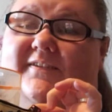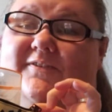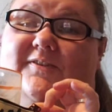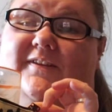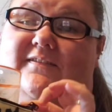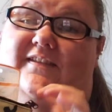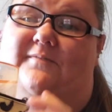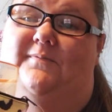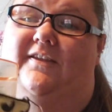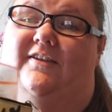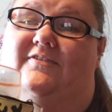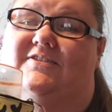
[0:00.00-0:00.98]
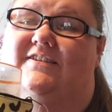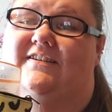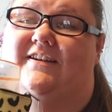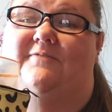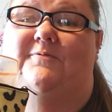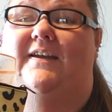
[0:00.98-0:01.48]
leave her link down below. She did
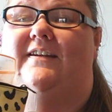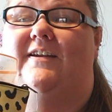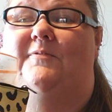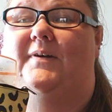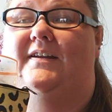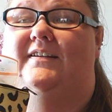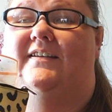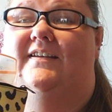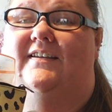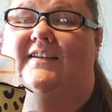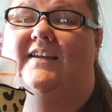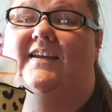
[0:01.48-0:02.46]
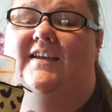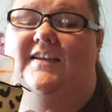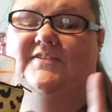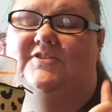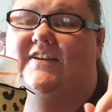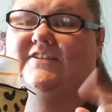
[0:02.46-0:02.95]
a giveaway and I won.
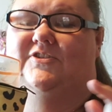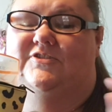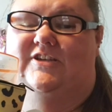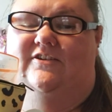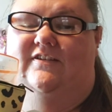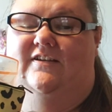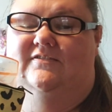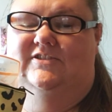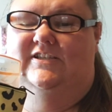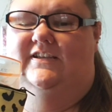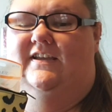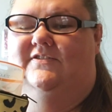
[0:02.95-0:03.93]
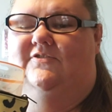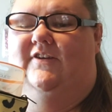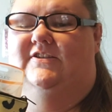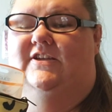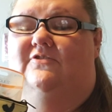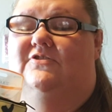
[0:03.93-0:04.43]
So you guys go check her out. She has a
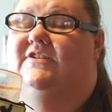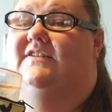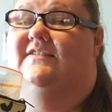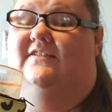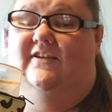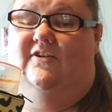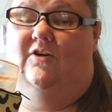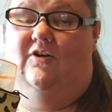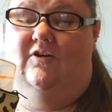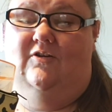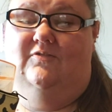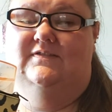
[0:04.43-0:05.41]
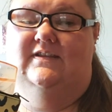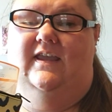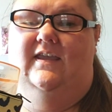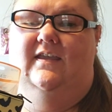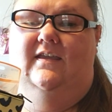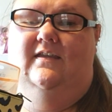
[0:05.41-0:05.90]
great channel. She does a lot of hauls
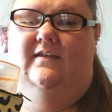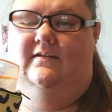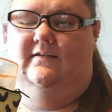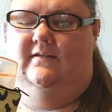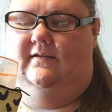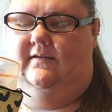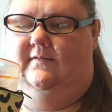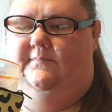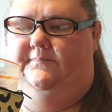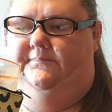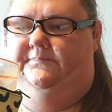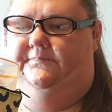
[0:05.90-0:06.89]
and um,